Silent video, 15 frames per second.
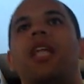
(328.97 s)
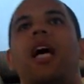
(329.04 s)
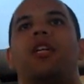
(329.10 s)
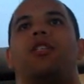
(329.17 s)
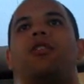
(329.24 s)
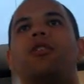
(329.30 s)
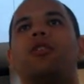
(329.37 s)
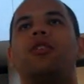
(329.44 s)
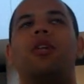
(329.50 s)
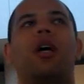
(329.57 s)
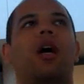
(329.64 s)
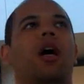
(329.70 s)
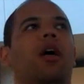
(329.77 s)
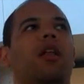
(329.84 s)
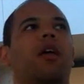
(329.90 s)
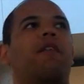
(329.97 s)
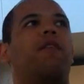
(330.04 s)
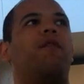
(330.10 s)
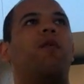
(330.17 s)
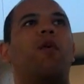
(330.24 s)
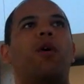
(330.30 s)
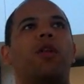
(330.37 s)
Nationals like
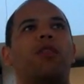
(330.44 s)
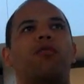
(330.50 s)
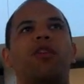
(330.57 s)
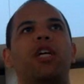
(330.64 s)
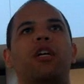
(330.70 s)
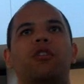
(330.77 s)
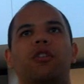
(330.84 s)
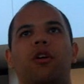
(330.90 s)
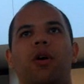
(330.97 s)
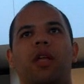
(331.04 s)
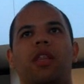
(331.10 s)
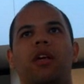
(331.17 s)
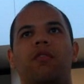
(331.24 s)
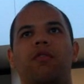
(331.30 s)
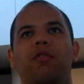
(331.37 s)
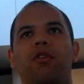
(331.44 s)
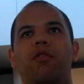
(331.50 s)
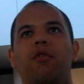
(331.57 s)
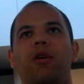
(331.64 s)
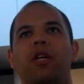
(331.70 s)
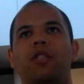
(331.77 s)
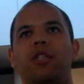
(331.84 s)
3 years ago, I think, 3 or
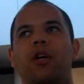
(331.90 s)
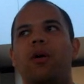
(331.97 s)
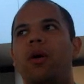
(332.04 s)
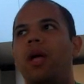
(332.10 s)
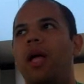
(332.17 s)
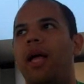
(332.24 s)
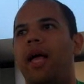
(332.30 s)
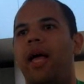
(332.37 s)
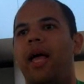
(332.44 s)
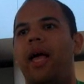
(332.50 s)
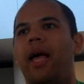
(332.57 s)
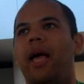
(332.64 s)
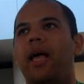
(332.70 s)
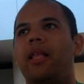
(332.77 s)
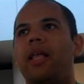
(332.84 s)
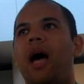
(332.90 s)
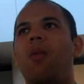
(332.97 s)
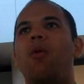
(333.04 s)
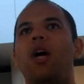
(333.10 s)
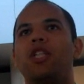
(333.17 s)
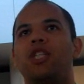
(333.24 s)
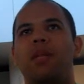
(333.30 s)
4 years ago, and I'm
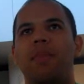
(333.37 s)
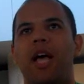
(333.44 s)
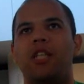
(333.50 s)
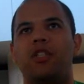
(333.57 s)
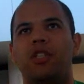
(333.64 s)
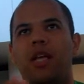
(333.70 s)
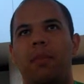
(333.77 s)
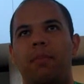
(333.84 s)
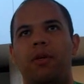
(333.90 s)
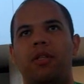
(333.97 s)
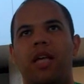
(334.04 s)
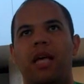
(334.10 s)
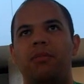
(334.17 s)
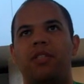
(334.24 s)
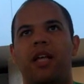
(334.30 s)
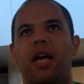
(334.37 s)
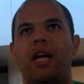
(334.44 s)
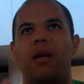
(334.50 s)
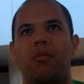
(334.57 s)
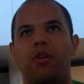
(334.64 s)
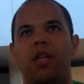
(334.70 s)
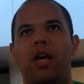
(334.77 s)
watching the match because I built Gabe's deck
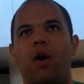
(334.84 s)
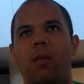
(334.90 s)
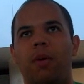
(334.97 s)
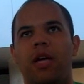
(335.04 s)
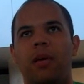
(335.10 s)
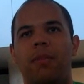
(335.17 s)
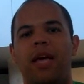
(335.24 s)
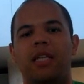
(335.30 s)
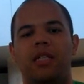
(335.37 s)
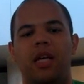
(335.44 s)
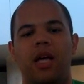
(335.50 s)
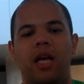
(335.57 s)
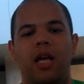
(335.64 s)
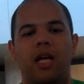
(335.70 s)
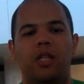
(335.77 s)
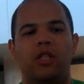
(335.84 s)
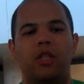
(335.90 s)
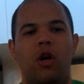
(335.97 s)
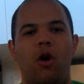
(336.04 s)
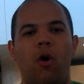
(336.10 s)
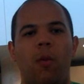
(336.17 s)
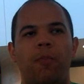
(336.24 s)
and I'm really hoping he makes it.
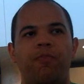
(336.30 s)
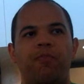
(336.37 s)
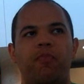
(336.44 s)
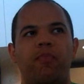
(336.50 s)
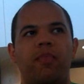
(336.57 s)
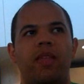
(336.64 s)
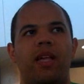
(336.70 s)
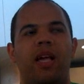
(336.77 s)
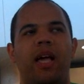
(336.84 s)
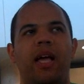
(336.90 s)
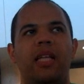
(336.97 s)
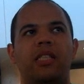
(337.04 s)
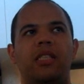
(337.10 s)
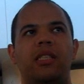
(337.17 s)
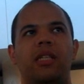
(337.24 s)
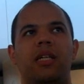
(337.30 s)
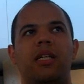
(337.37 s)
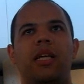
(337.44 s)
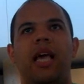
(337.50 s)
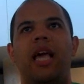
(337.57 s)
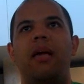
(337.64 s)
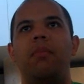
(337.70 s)
So it's
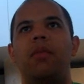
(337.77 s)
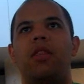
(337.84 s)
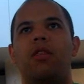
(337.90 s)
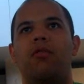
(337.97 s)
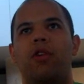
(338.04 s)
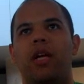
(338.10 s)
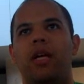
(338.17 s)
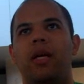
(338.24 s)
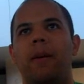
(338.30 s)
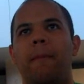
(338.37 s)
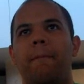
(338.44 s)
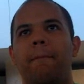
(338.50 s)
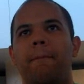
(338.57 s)
game 3.